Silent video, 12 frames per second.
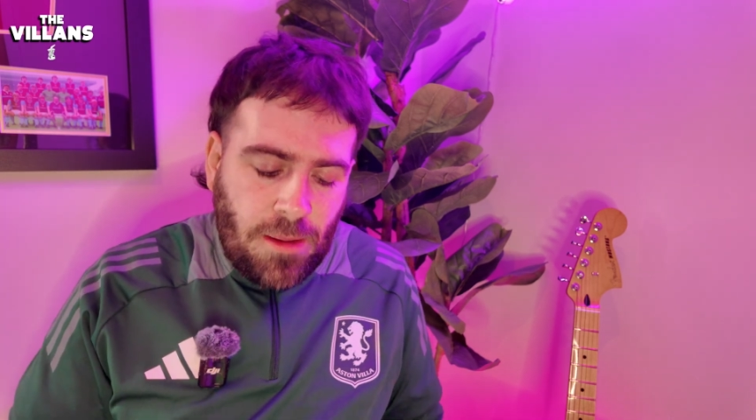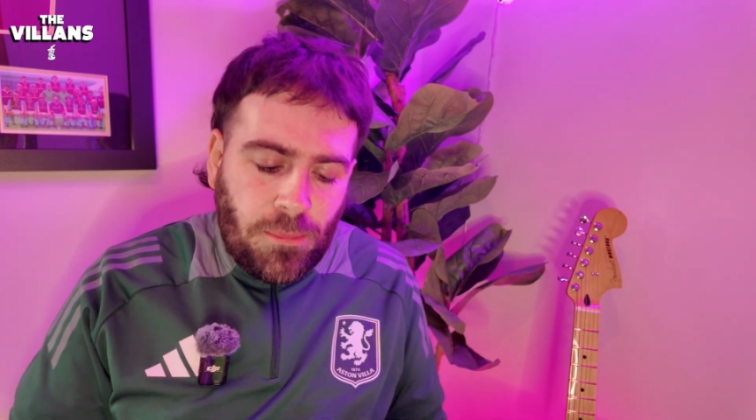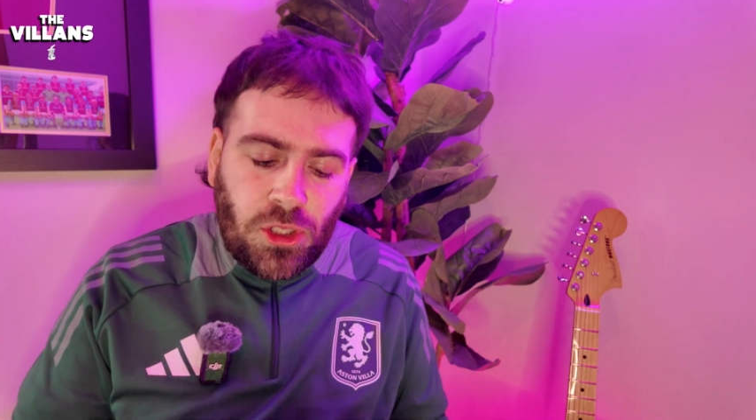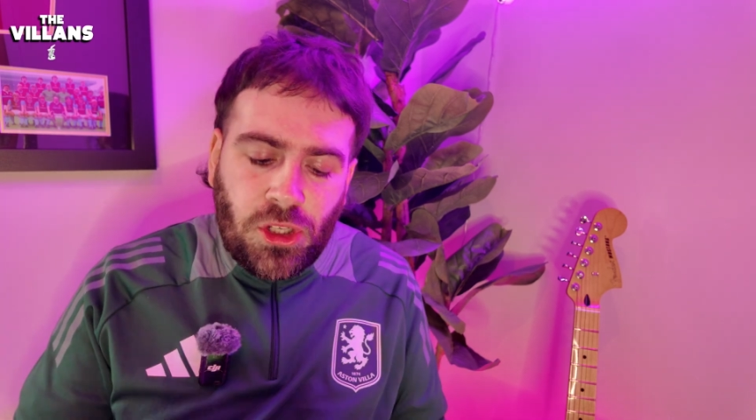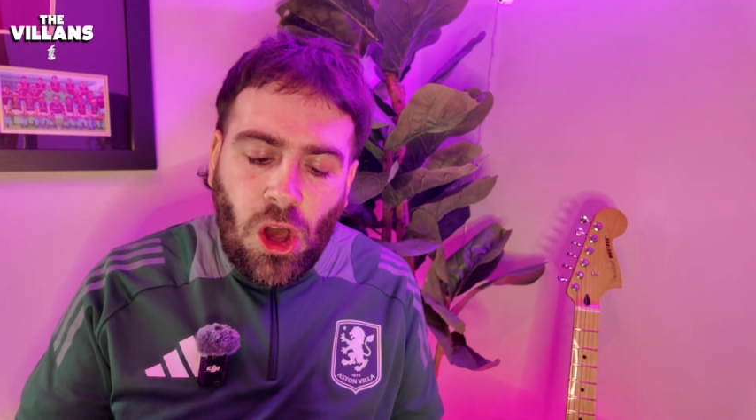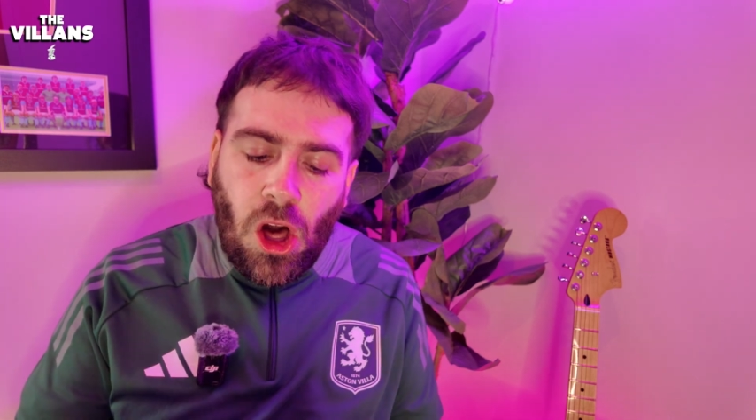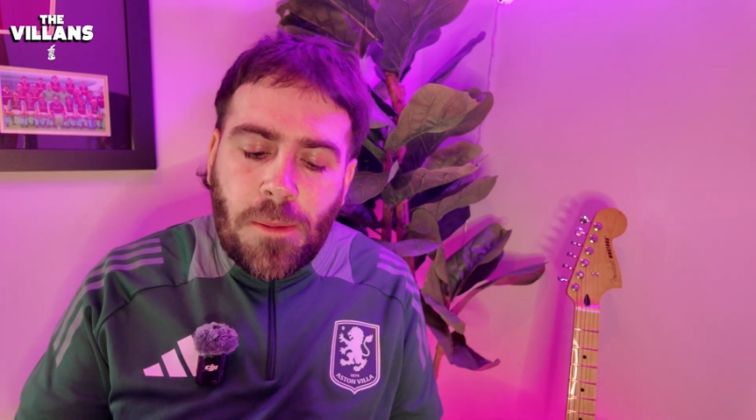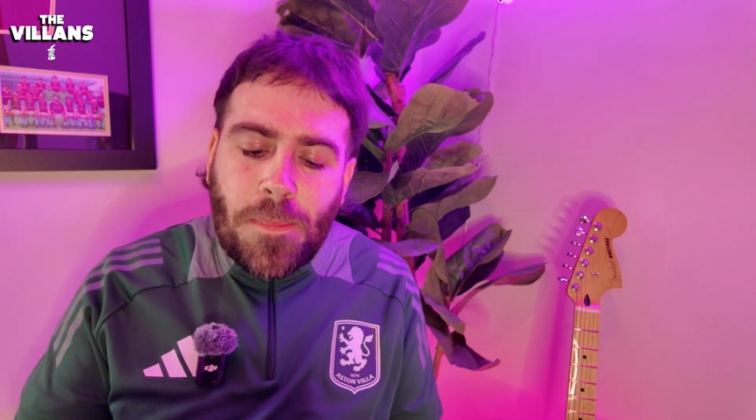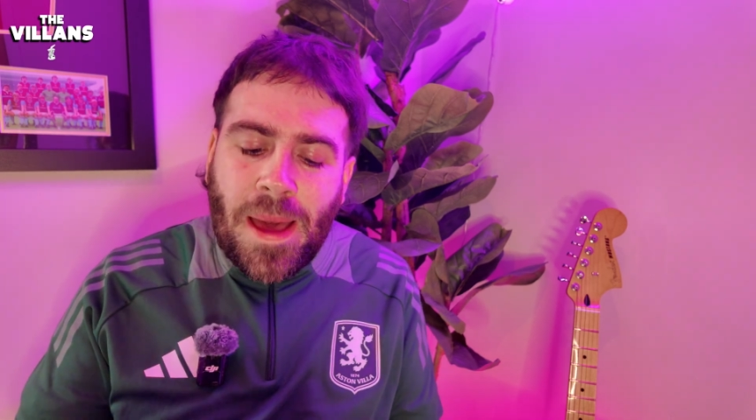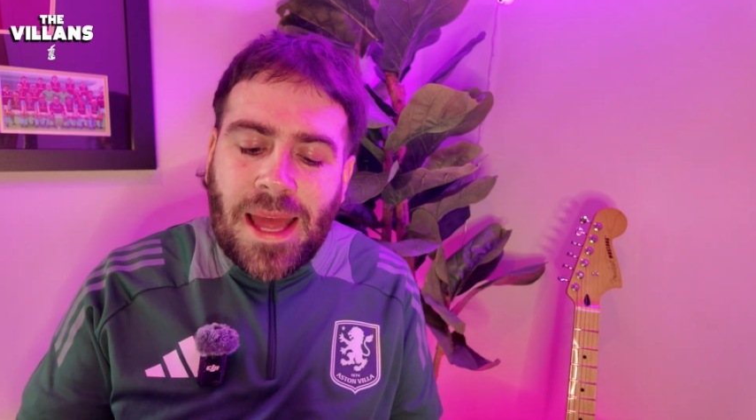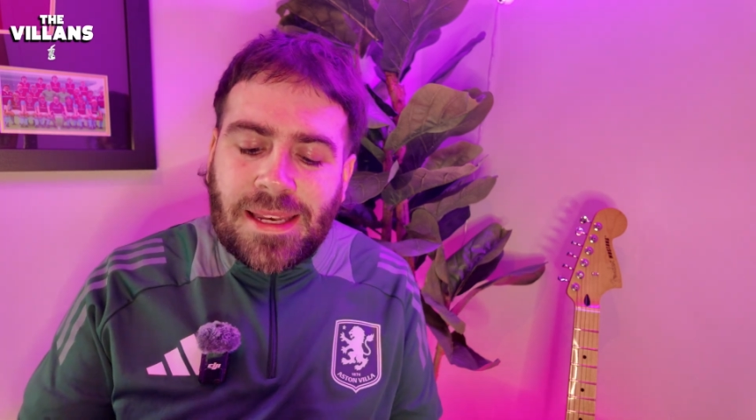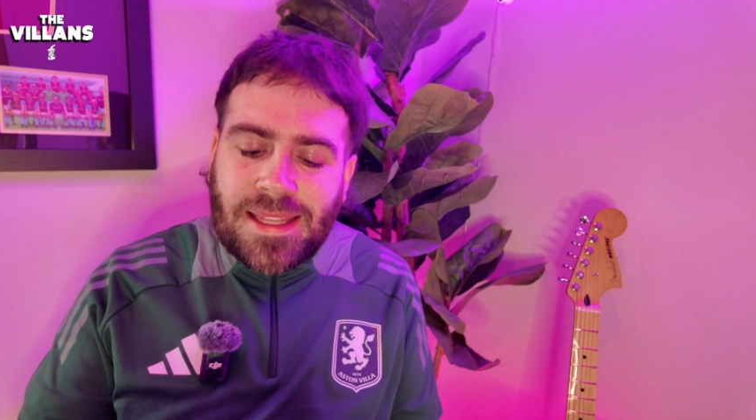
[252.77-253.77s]
But
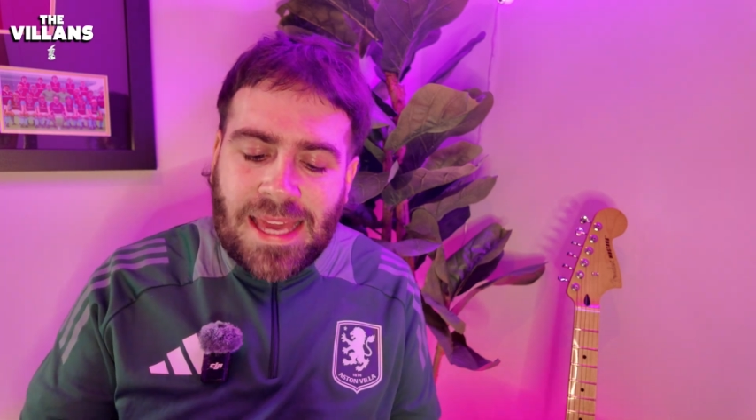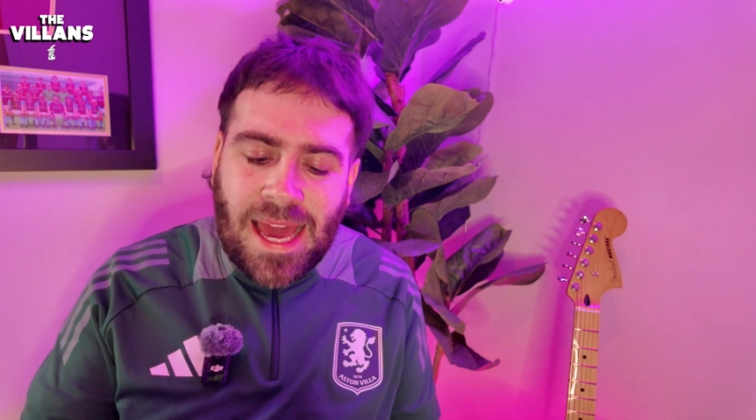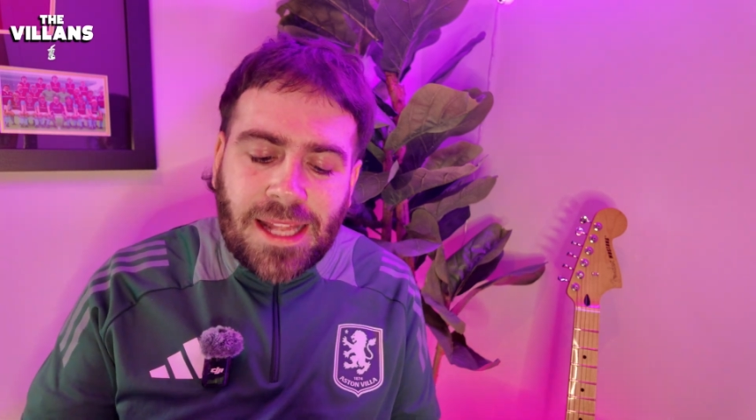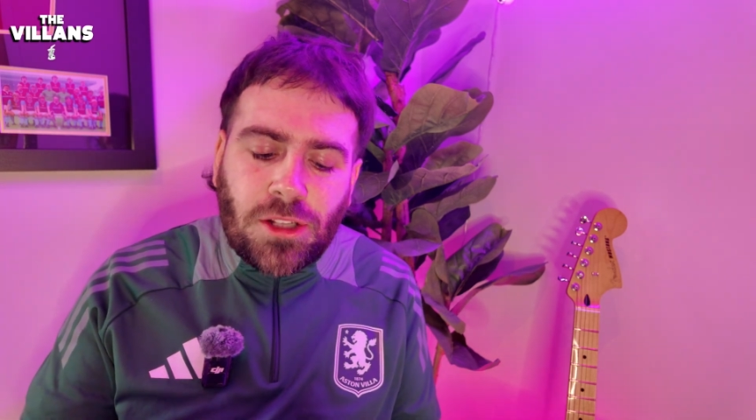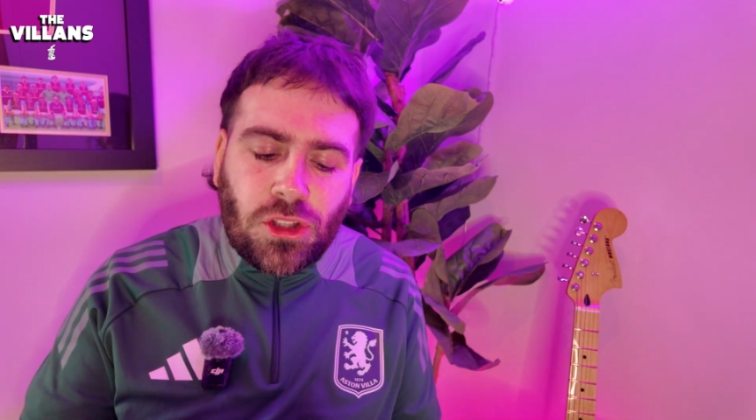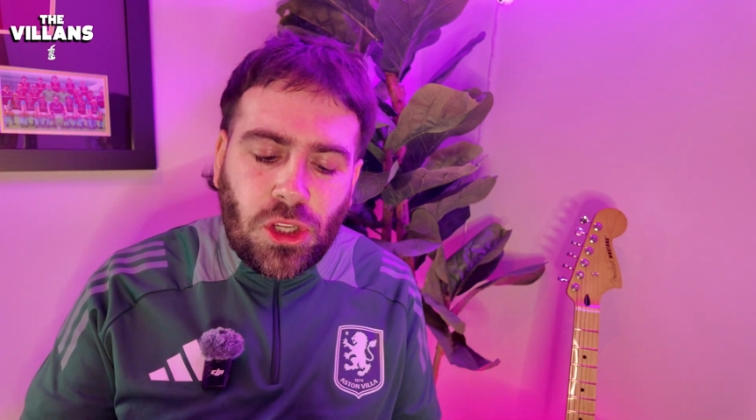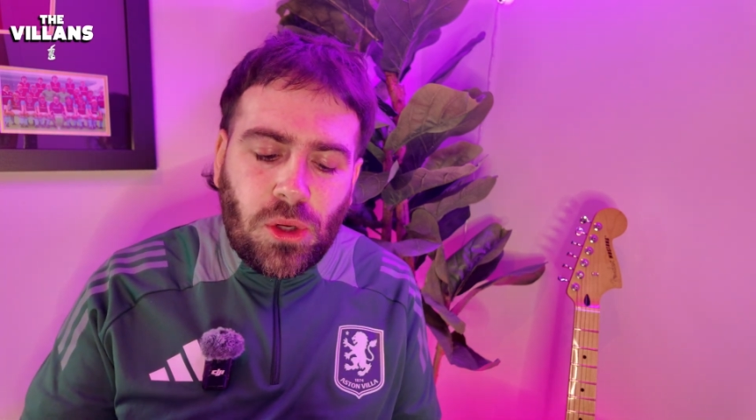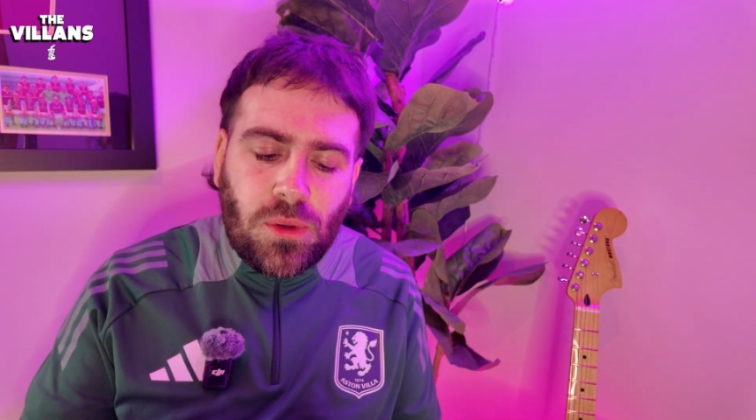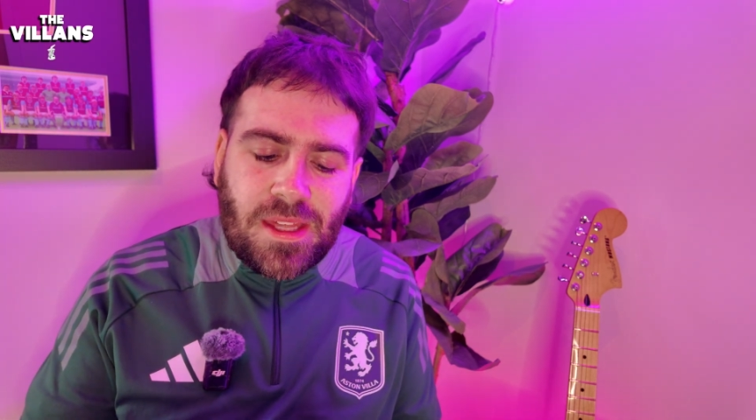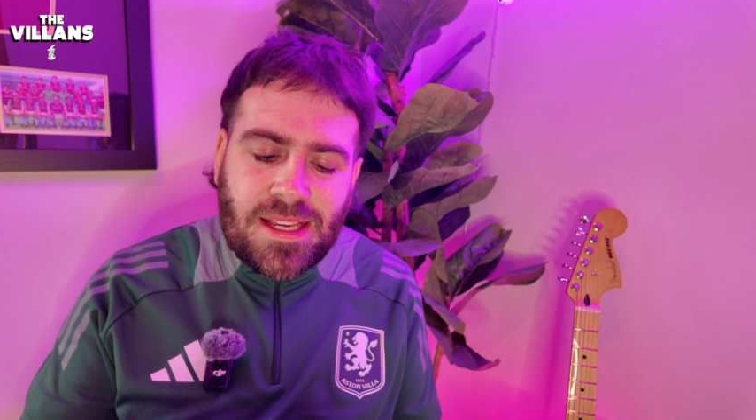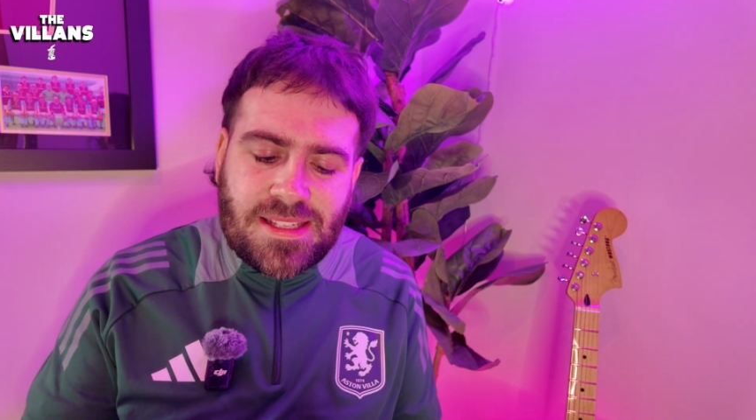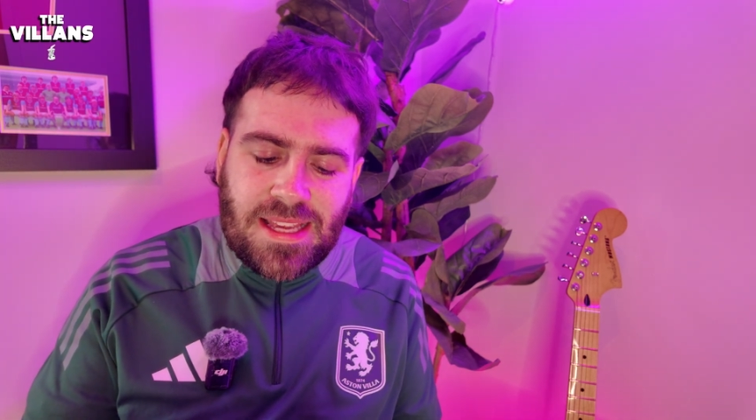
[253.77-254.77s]
Nypan can do
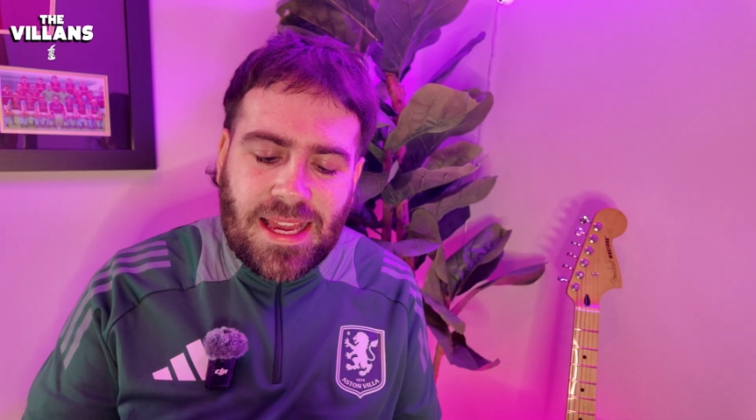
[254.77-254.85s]
this